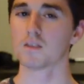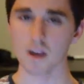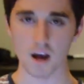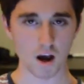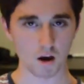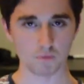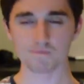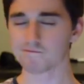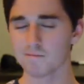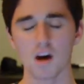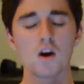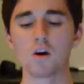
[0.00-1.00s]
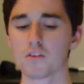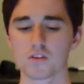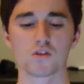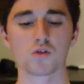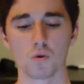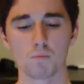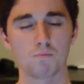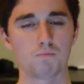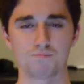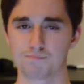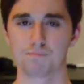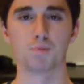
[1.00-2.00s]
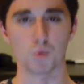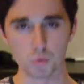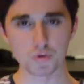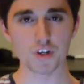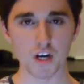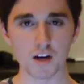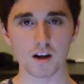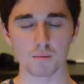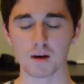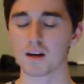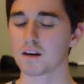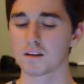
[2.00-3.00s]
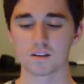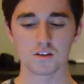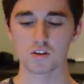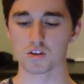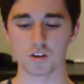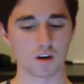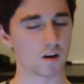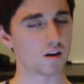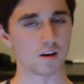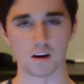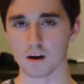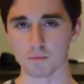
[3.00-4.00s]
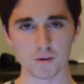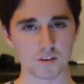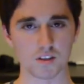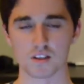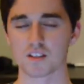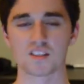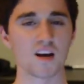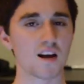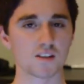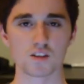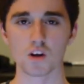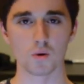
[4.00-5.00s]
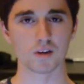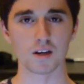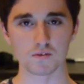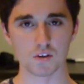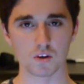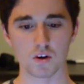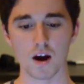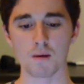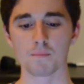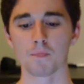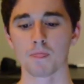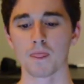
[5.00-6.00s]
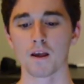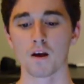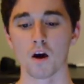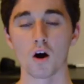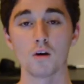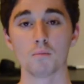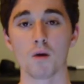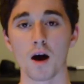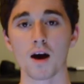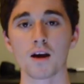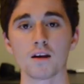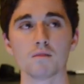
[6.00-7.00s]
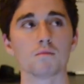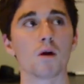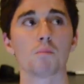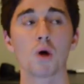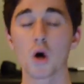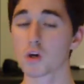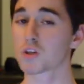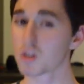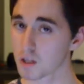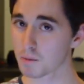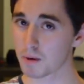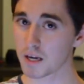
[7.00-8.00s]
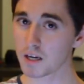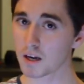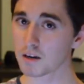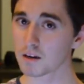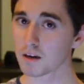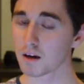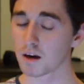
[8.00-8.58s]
Now, I know this is all bullshit. I mean, it's just kind of numbers, it's stats, no one gives a crap. On my personal opinion,